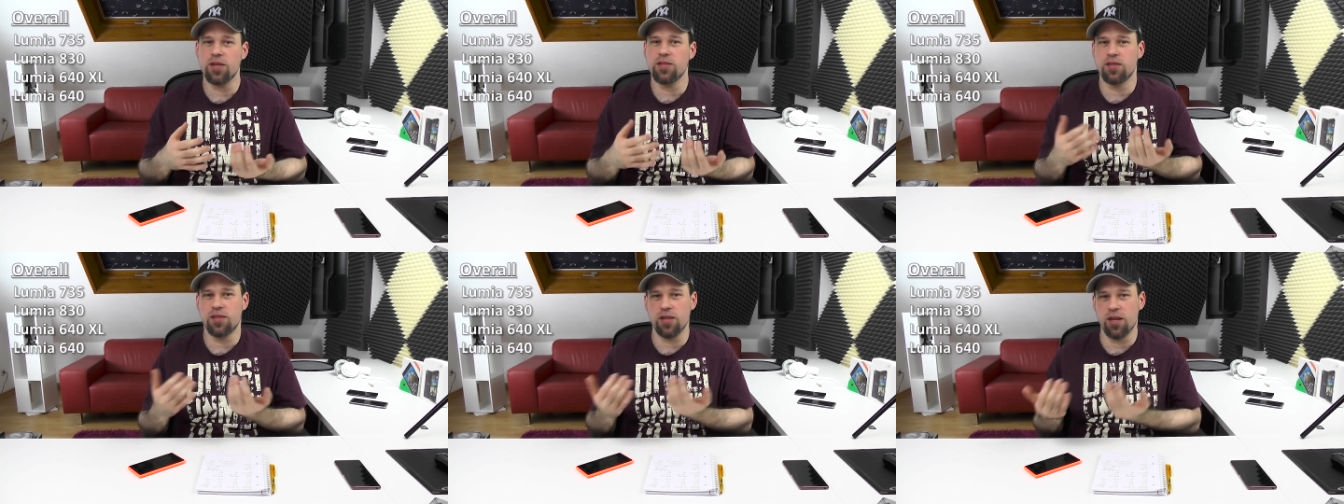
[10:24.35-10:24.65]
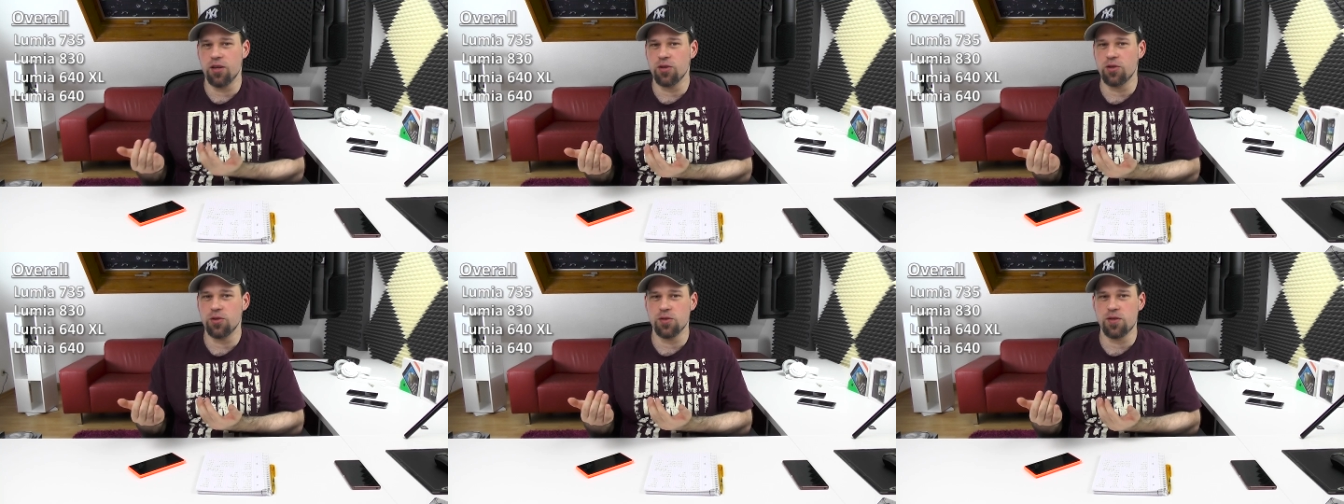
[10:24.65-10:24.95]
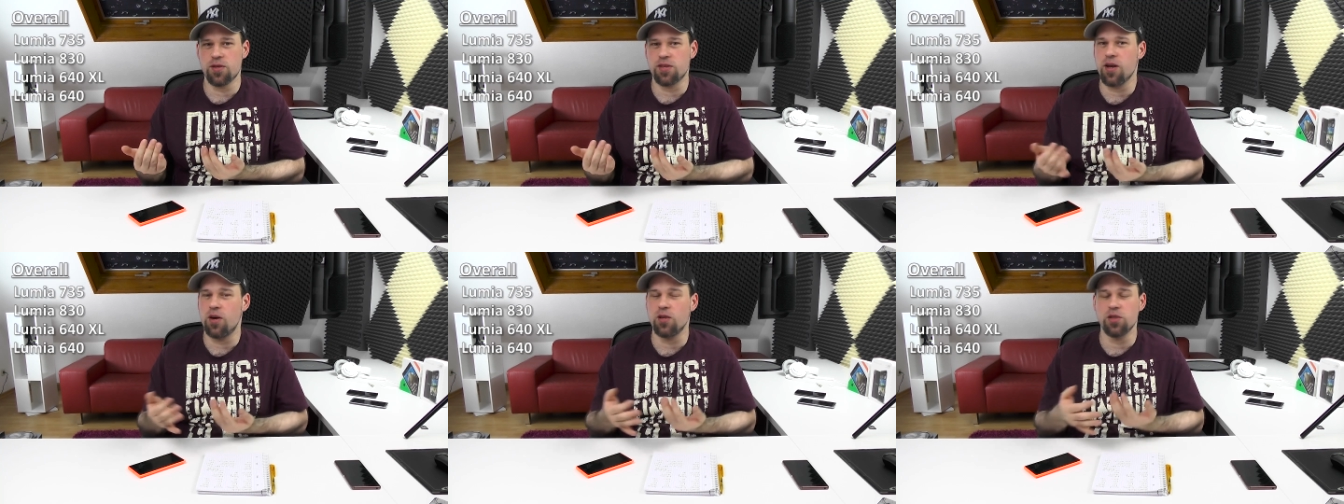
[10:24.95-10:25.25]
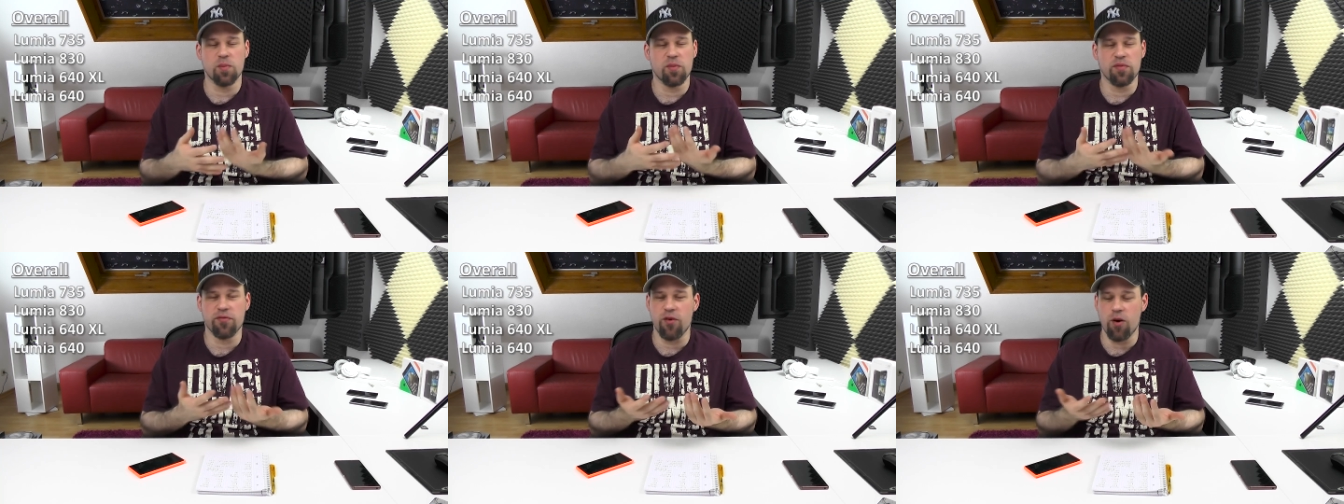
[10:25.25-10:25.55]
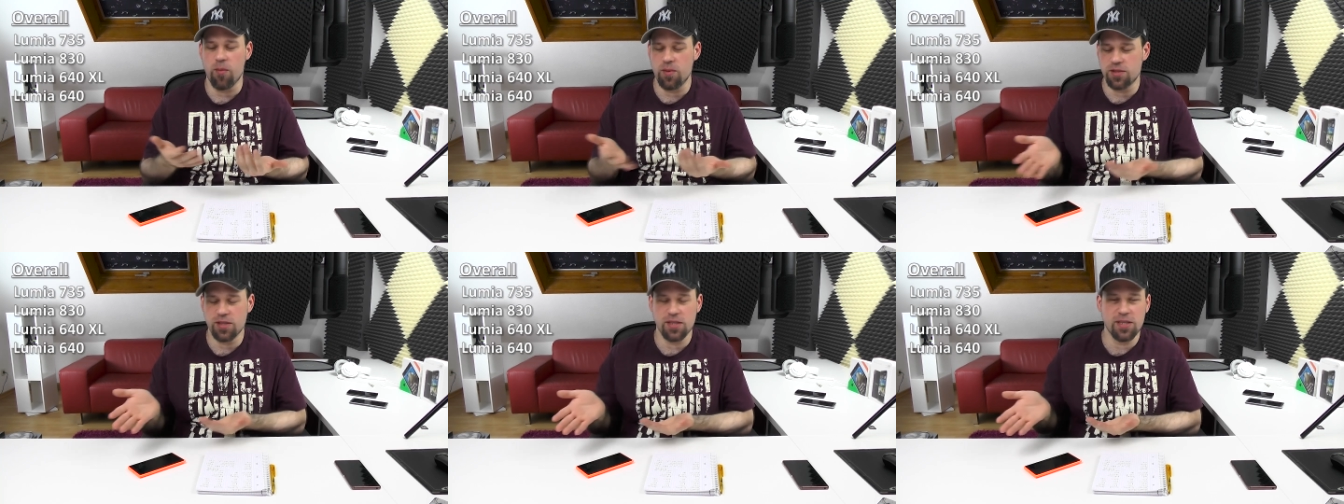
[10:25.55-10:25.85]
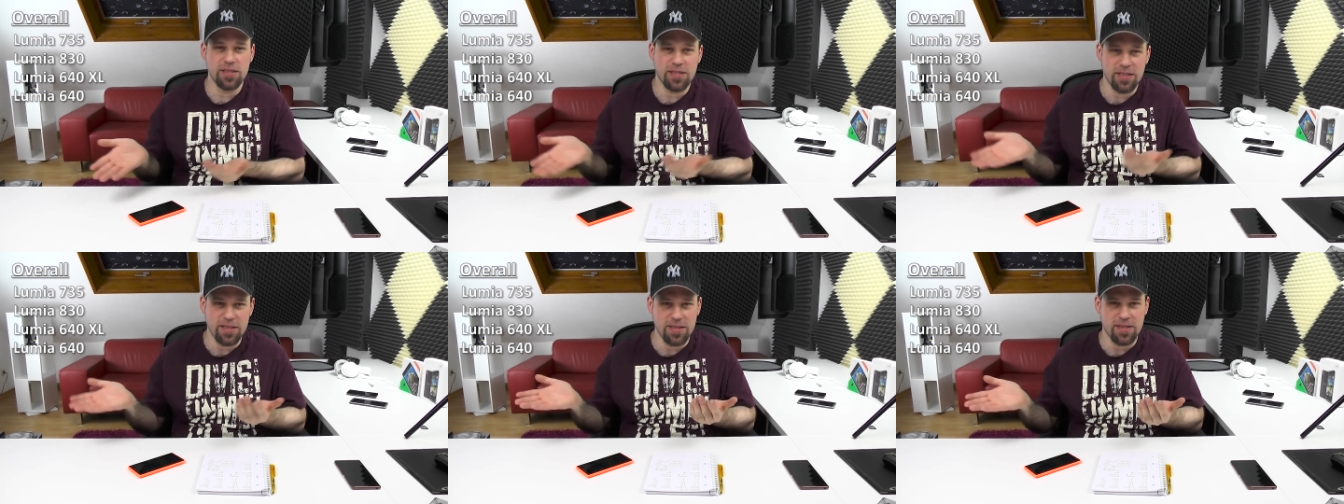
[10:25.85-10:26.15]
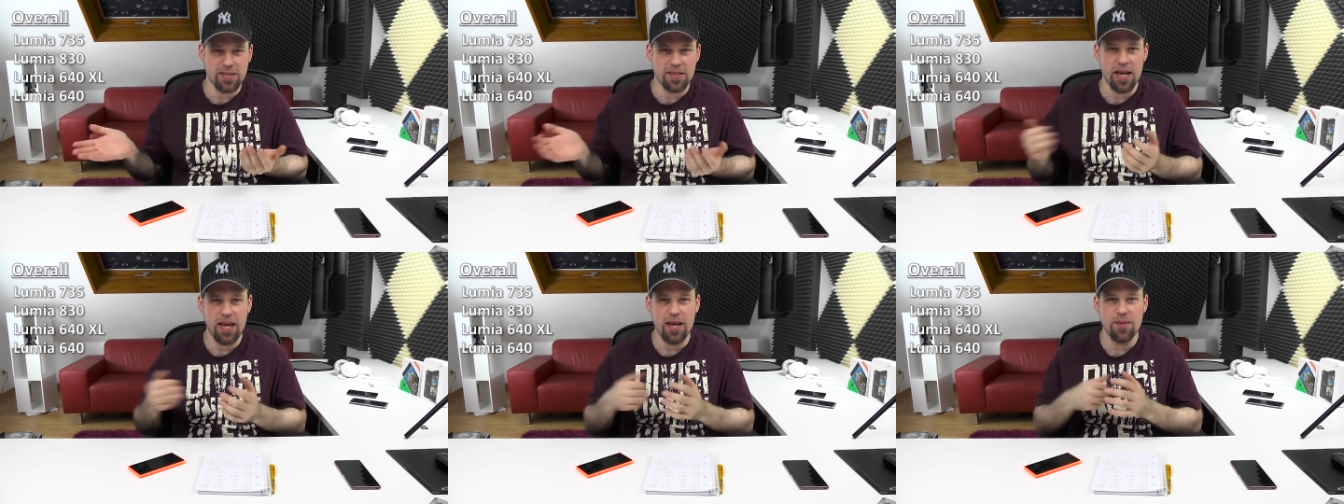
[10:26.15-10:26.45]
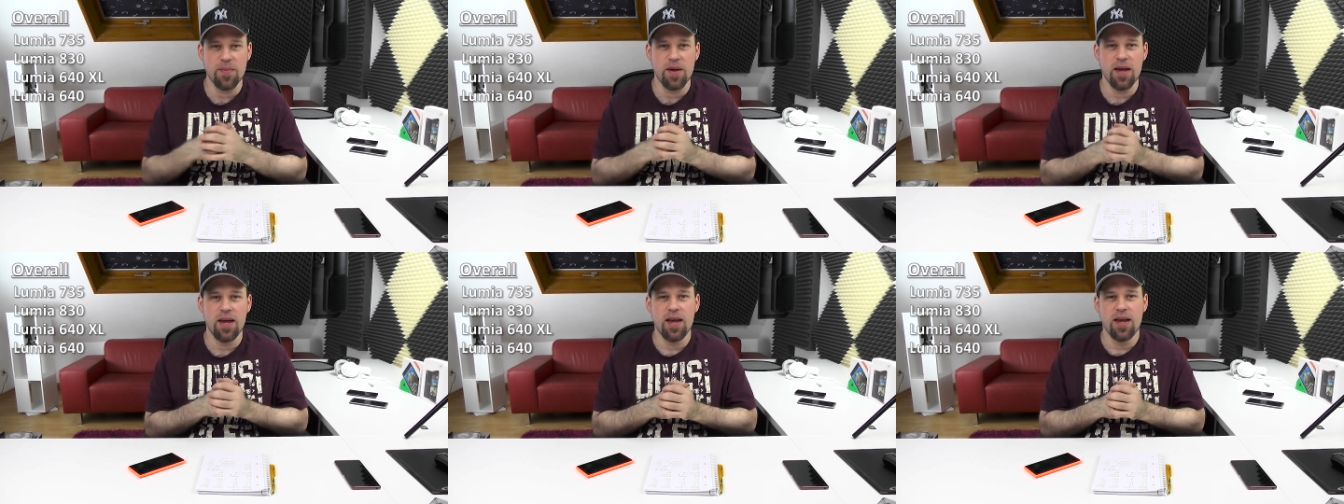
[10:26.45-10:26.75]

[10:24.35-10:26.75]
still a good sound. The performance is the same.